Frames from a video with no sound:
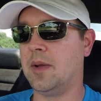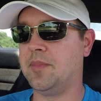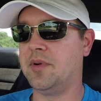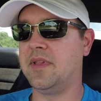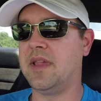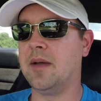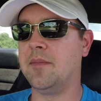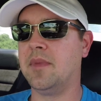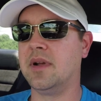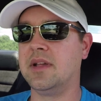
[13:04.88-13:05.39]
I
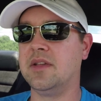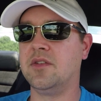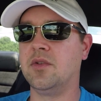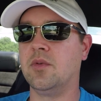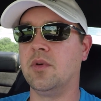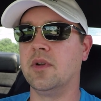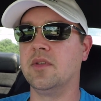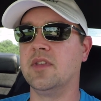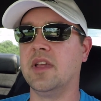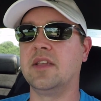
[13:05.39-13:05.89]
put that money
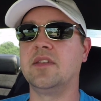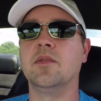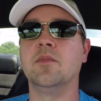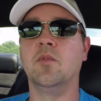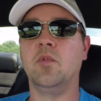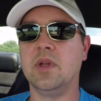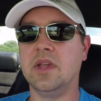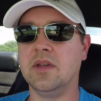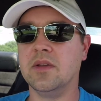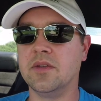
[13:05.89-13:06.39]
towards like
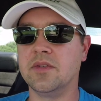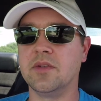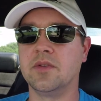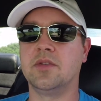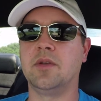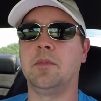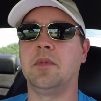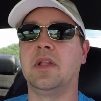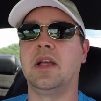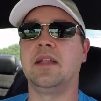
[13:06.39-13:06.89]
some wheels or
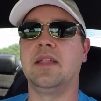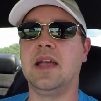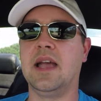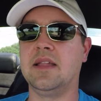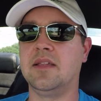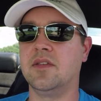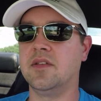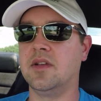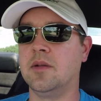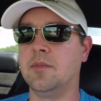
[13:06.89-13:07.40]
something like
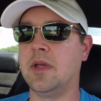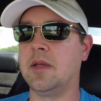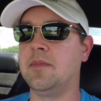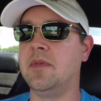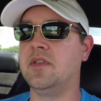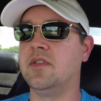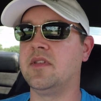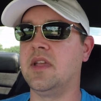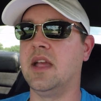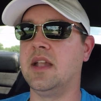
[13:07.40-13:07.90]
that that's going to make
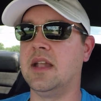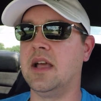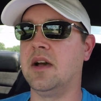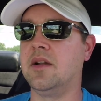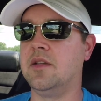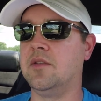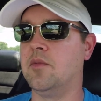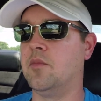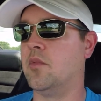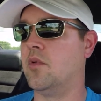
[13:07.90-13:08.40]
me stand
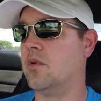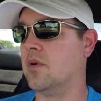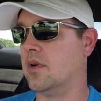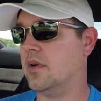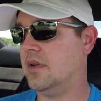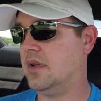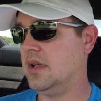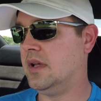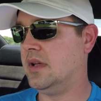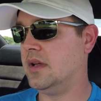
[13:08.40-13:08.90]
out even more,
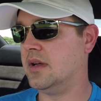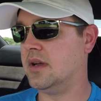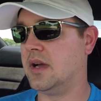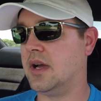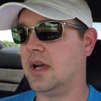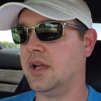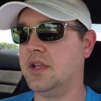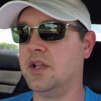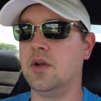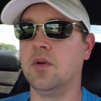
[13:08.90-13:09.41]

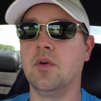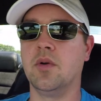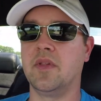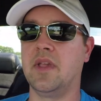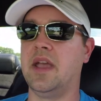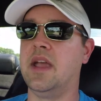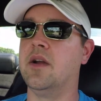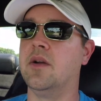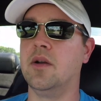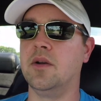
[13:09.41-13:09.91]
you know, or
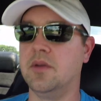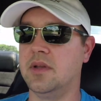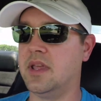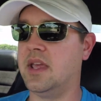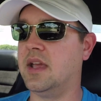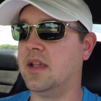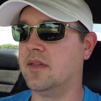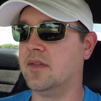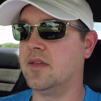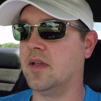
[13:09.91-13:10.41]
the aero
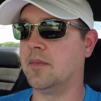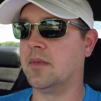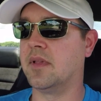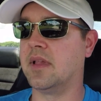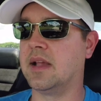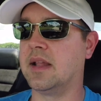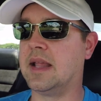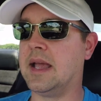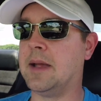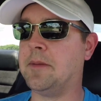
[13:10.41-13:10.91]
kit, something
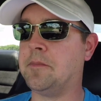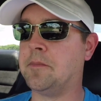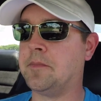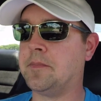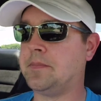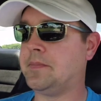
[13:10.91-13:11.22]
like that.